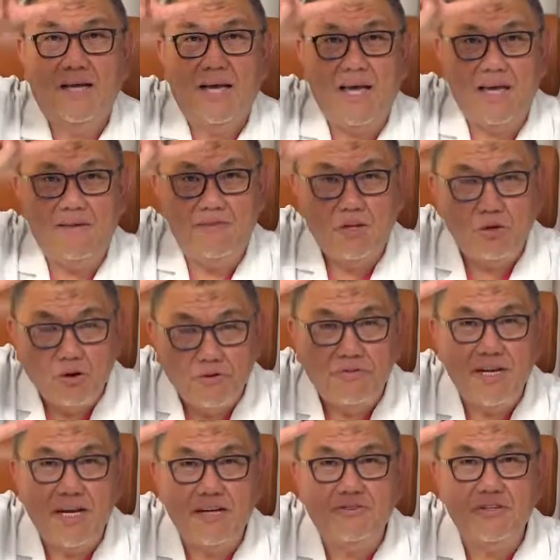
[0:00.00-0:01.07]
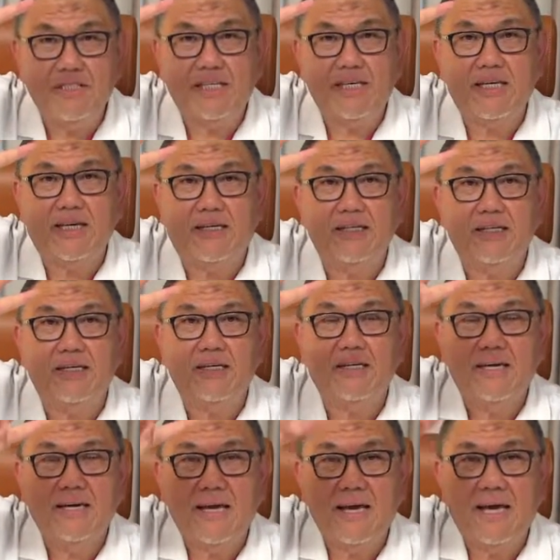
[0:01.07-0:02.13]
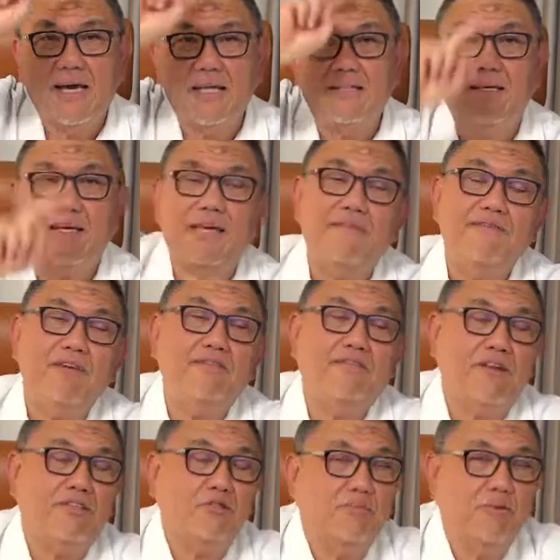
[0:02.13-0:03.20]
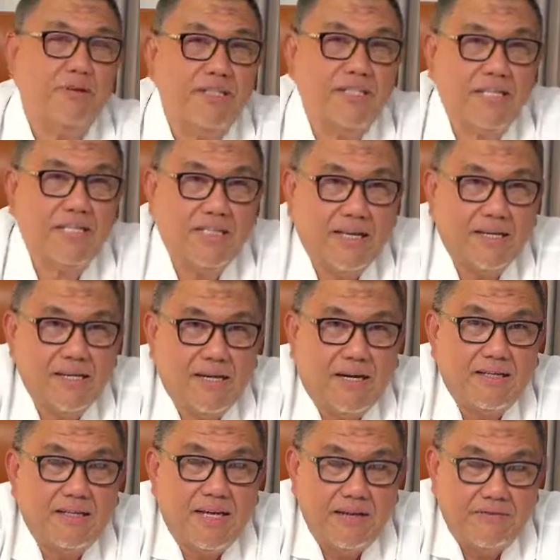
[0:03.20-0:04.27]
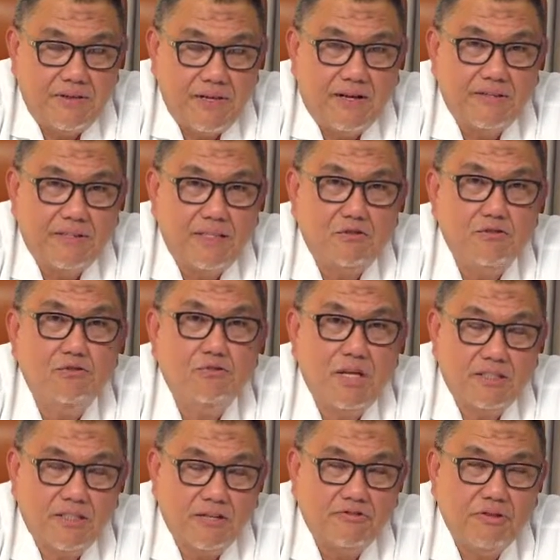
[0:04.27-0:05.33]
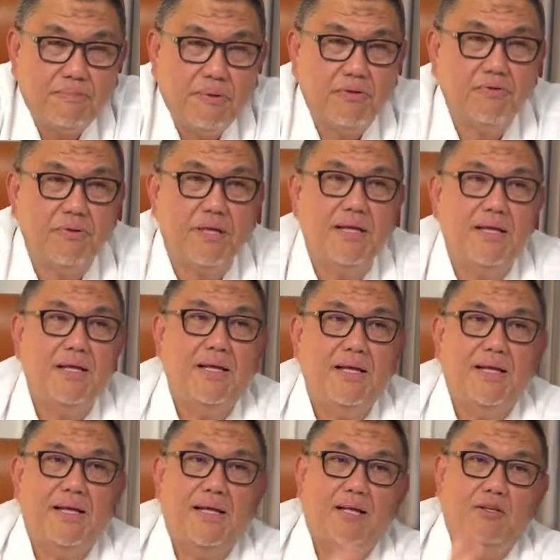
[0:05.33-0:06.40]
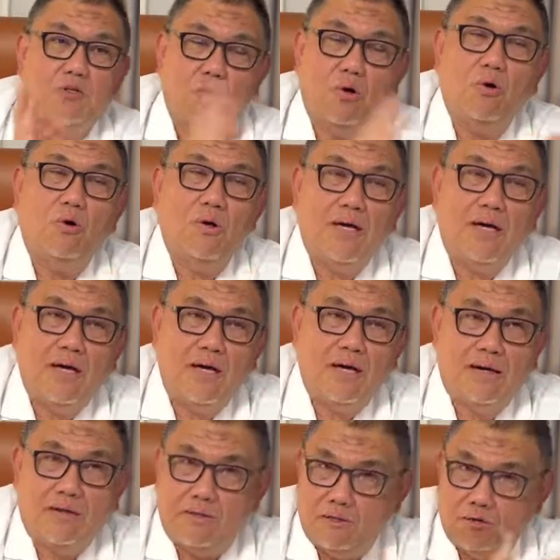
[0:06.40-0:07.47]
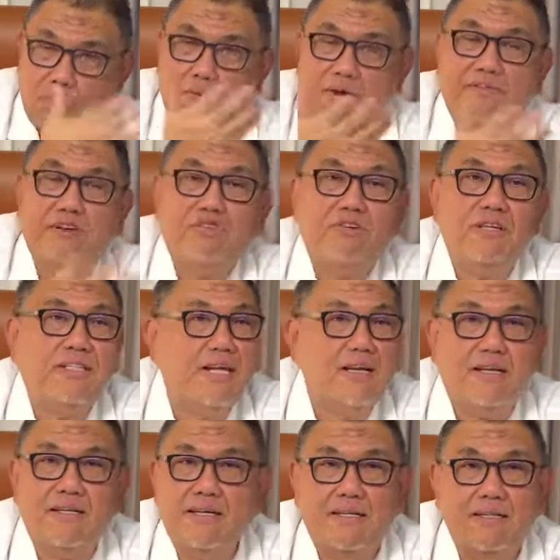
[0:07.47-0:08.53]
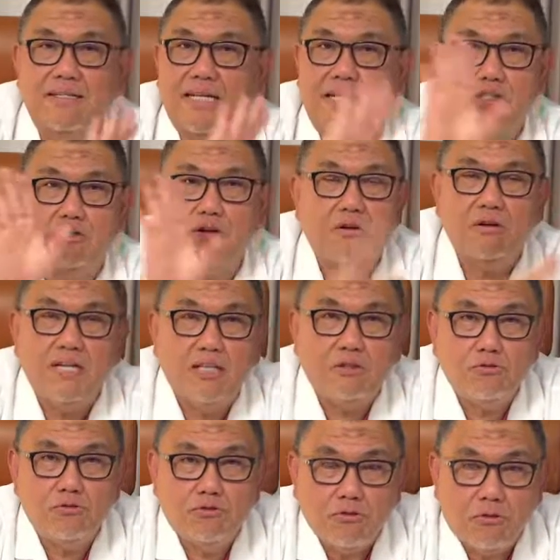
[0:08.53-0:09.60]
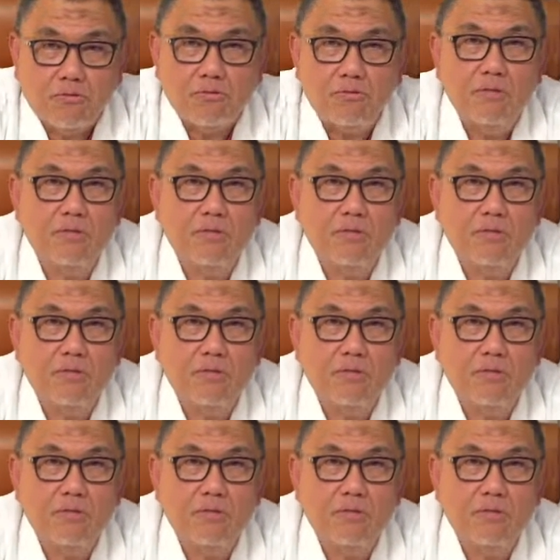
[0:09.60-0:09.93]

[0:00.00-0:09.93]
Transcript: AV node reentrant tachycardia and the AV reciprocating tachycardia, AVRT, due to accessory pathway. So supraventricular tachycardia does not lead to stroke.